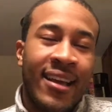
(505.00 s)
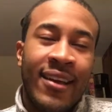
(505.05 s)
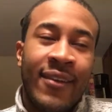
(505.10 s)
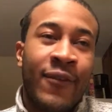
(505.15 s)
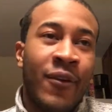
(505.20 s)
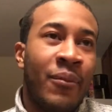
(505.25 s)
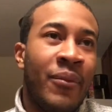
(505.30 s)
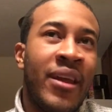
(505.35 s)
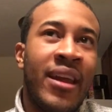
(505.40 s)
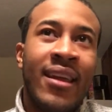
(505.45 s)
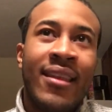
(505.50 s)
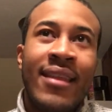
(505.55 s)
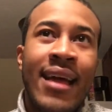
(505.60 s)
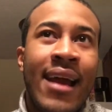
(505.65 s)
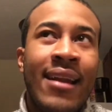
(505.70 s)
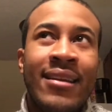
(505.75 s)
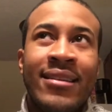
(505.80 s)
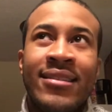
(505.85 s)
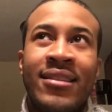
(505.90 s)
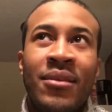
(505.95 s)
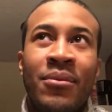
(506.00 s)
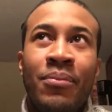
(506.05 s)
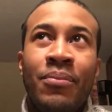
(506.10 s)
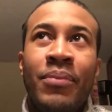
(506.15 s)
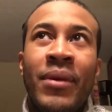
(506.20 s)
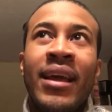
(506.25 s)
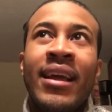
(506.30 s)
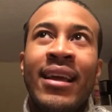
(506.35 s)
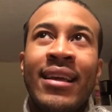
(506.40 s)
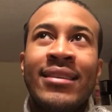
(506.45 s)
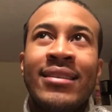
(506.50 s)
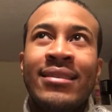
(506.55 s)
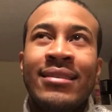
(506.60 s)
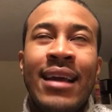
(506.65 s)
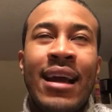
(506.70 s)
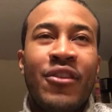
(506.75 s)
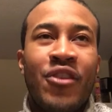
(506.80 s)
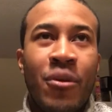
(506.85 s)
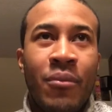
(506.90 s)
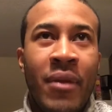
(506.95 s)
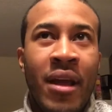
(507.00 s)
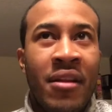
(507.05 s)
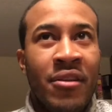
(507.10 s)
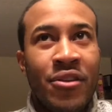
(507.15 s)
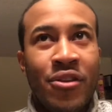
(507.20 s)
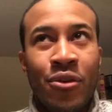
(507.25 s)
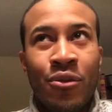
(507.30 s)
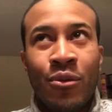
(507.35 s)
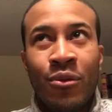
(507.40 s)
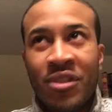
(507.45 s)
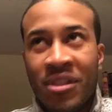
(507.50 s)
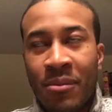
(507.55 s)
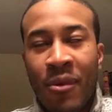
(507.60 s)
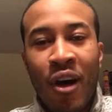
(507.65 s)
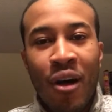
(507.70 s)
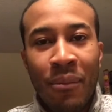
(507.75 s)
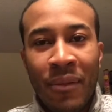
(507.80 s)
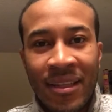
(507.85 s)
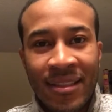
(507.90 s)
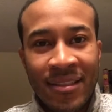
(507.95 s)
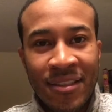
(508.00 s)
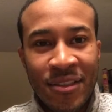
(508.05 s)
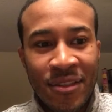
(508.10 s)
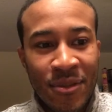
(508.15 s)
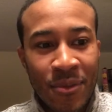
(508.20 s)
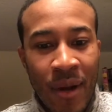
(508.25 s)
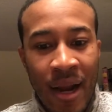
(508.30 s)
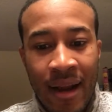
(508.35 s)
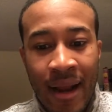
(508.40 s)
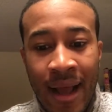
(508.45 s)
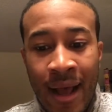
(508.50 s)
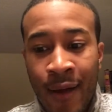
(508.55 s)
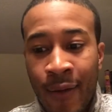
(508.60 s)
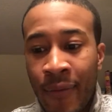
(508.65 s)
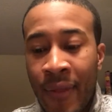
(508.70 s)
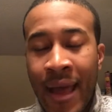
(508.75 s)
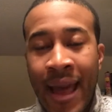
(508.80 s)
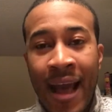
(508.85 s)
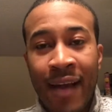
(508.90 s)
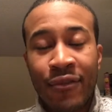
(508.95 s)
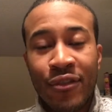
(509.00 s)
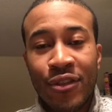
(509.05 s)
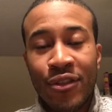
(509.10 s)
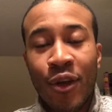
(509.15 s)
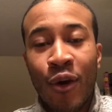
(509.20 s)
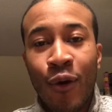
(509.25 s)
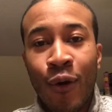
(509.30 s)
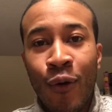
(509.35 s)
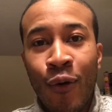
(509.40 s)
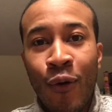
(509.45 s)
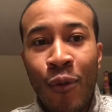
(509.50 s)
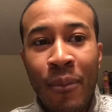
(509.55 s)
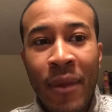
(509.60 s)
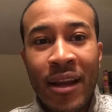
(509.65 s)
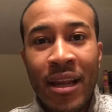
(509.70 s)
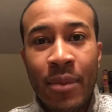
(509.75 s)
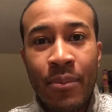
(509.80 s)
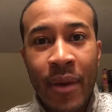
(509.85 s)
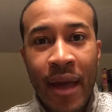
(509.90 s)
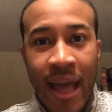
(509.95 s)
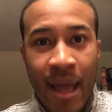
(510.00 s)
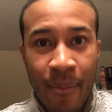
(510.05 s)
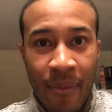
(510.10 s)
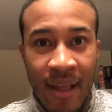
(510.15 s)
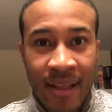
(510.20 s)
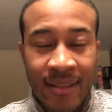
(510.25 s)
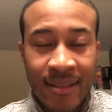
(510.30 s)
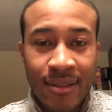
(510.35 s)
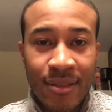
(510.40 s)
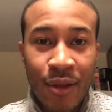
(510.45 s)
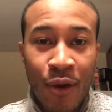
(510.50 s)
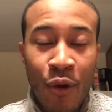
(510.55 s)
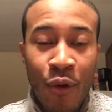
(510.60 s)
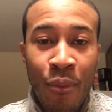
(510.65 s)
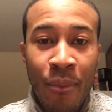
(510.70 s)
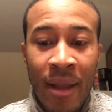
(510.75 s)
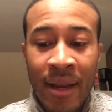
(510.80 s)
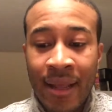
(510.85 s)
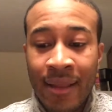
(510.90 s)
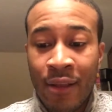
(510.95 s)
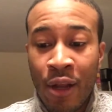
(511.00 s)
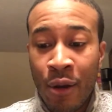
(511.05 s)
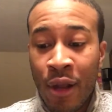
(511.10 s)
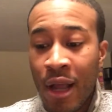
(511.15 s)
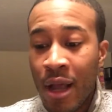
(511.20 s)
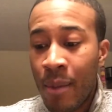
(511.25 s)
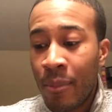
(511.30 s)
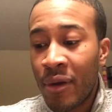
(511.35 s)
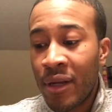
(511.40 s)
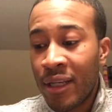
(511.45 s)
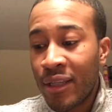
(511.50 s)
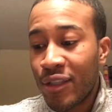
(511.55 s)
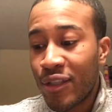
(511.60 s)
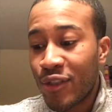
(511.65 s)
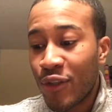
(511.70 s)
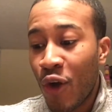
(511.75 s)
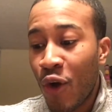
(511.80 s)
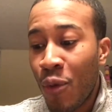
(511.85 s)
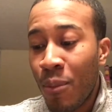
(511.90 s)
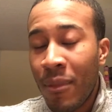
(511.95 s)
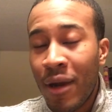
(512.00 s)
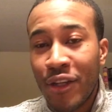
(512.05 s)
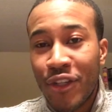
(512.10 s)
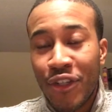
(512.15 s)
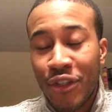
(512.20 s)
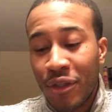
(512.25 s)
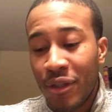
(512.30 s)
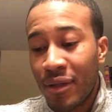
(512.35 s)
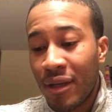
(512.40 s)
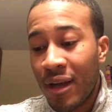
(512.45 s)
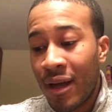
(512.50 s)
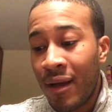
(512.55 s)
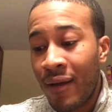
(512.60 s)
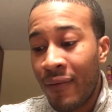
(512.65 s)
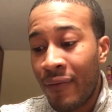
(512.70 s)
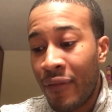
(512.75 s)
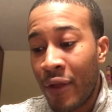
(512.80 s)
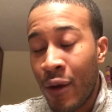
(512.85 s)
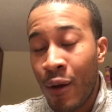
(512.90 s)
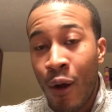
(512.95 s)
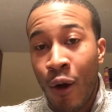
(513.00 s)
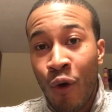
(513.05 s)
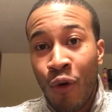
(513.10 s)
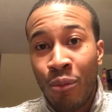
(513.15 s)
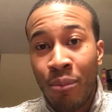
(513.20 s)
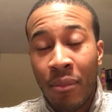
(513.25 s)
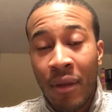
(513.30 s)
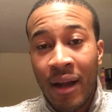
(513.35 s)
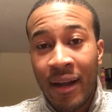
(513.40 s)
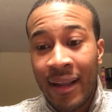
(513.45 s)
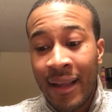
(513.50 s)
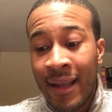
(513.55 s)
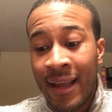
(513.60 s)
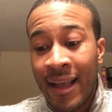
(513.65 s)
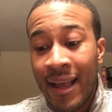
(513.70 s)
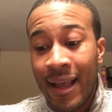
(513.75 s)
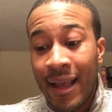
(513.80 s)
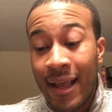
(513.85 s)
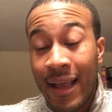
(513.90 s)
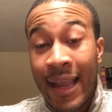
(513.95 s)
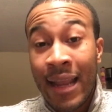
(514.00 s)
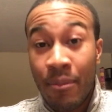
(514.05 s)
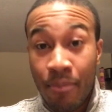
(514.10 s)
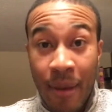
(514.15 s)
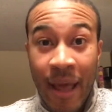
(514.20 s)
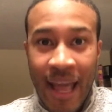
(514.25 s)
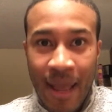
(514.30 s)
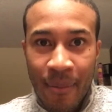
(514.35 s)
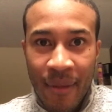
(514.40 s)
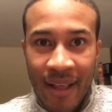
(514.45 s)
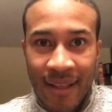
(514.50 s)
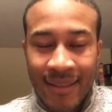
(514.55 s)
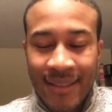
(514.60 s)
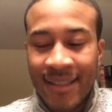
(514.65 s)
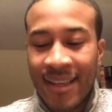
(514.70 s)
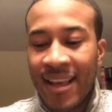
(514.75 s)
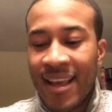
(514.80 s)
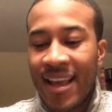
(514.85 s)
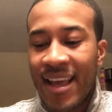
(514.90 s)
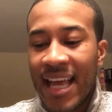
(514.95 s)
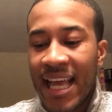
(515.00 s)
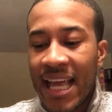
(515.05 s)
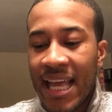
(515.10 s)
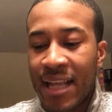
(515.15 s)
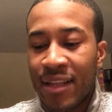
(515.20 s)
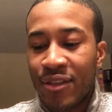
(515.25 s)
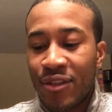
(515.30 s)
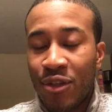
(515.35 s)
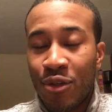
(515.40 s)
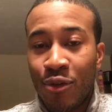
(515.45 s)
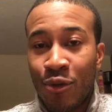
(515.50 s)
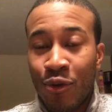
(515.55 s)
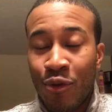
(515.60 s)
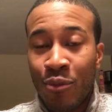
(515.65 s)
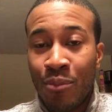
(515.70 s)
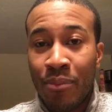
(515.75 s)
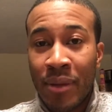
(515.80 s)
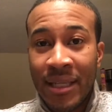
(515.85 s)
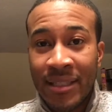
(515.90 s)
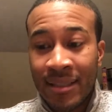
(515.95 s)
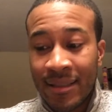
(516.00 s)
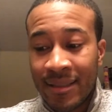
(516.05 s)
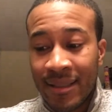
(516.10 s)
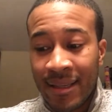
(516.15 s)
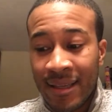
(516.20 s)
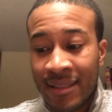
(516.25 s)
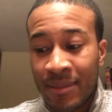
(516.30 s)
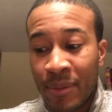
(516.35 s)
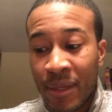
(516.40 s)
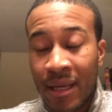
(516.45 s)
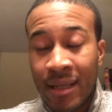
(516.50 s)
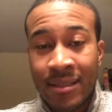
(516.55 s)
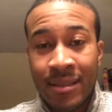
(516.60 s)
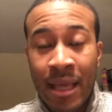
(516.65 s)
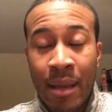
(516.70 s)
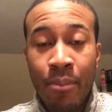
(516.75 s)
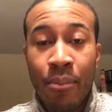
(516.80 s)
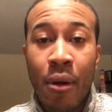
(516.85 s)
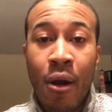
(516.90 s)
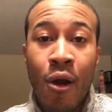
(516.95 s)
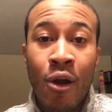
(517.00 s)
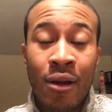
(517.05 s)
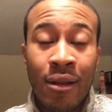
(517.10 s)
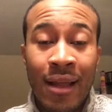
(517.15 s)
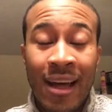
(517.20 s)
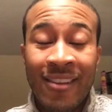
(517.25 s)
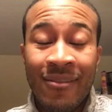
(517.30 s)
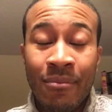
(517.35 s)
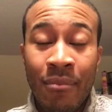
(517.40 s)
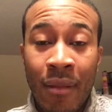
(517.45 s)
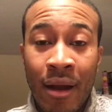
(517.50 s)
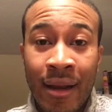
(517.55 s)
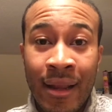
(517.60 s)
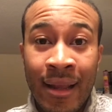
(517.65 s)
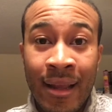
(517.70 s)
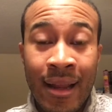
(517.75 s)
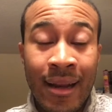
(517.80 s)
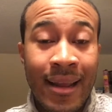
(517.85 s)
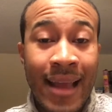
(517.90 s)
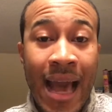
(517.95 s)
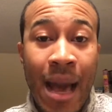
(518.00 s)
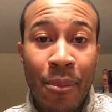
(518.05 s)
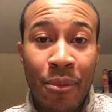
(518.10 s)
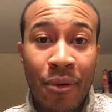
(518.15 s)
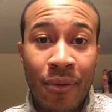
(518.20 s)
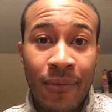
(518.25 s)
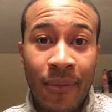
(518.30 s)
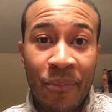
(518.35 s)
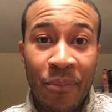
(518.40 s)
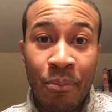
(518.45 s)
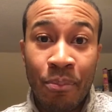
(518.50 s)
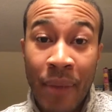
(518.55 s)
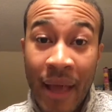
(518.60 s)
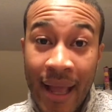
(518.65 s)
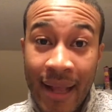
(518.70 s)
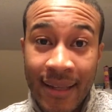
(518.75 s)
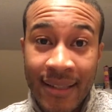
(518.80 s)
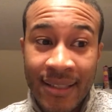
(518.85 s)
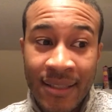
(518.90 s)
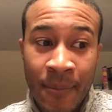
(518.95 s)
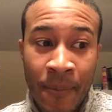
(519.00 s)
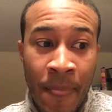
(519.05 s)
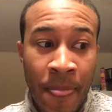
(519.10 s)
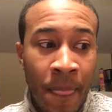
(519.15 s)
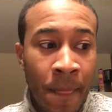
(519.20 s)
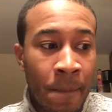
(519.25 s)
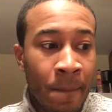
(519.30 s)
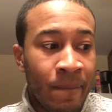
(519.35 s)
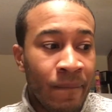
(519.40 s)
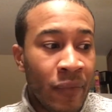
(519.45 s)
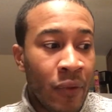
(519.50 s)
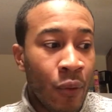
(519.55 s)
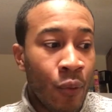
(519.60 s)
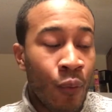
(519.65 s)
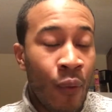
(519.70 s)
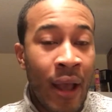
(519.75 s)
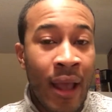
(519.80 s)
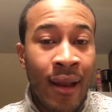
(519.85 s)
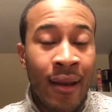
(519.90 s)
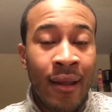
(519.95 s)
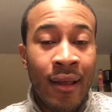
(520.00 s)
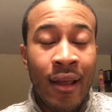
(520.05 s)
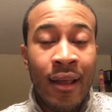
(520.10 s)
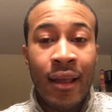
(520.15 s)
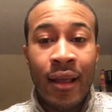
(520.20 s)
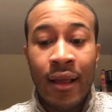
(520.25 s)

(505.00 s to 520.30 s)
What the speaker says: for me, that is the biggest detriment to small businesses right now. They have so many payments, they're putting so much of their own money in payments into businesses because they borrowed a lot of money and capital from banks, when